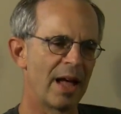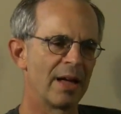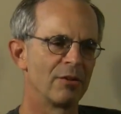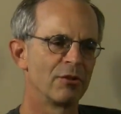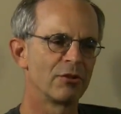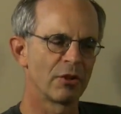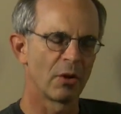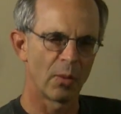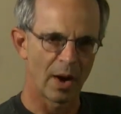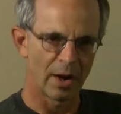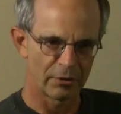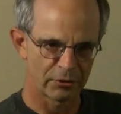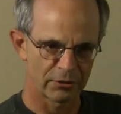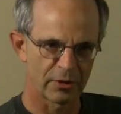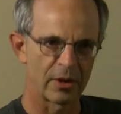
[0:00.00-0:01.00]
And so
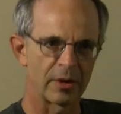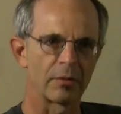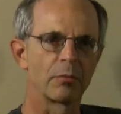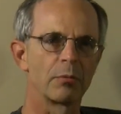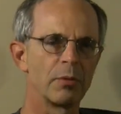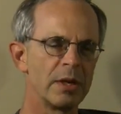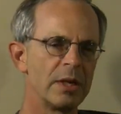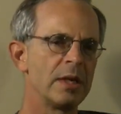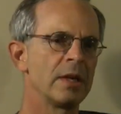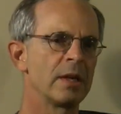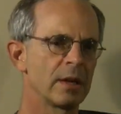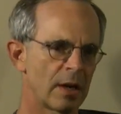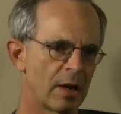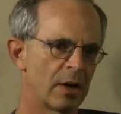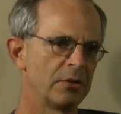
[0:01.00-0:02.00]
I started
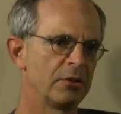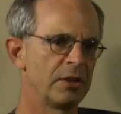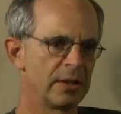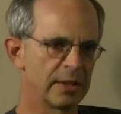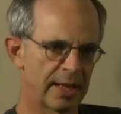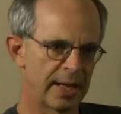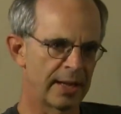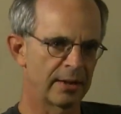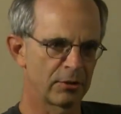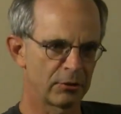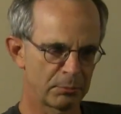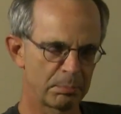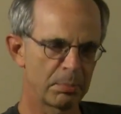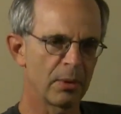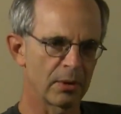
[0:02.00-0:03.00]
reading R.D.
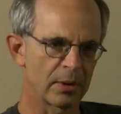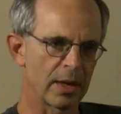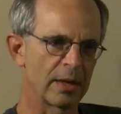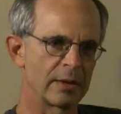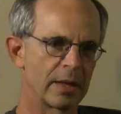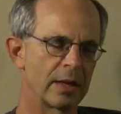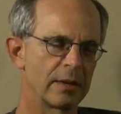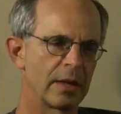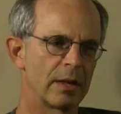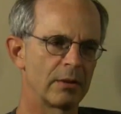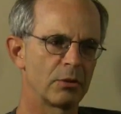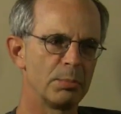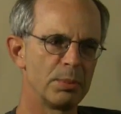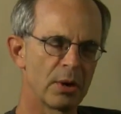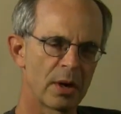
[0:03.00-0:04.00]
Laing's book,
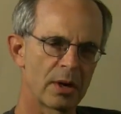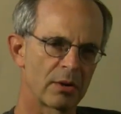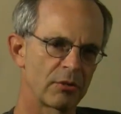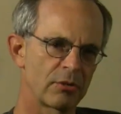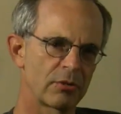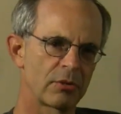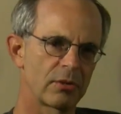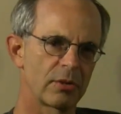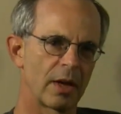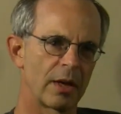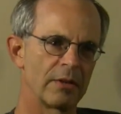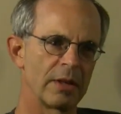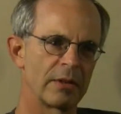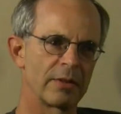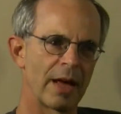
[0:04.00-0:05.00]
and to be honest, I
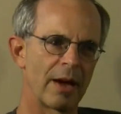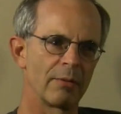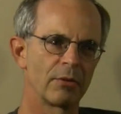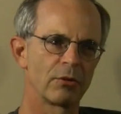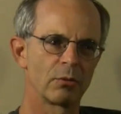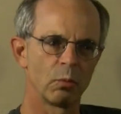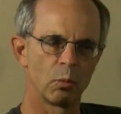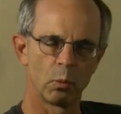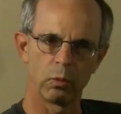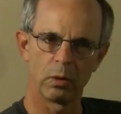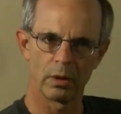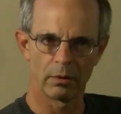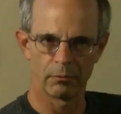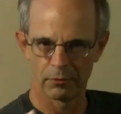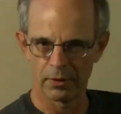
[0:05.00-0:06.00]
think that was
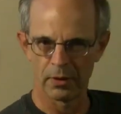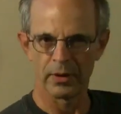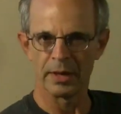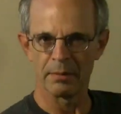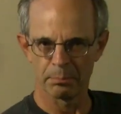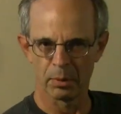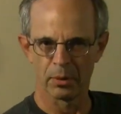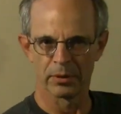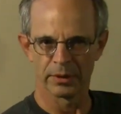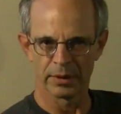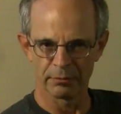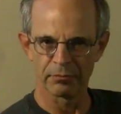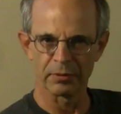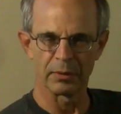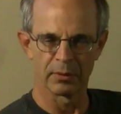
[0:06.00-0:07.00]
a very important
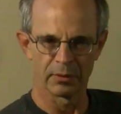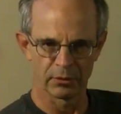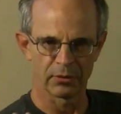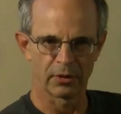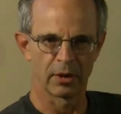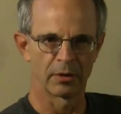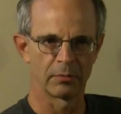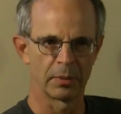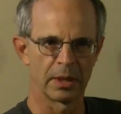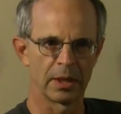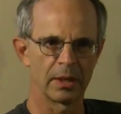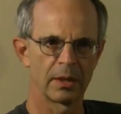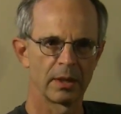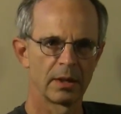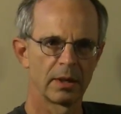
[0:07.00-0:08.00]
influence on me.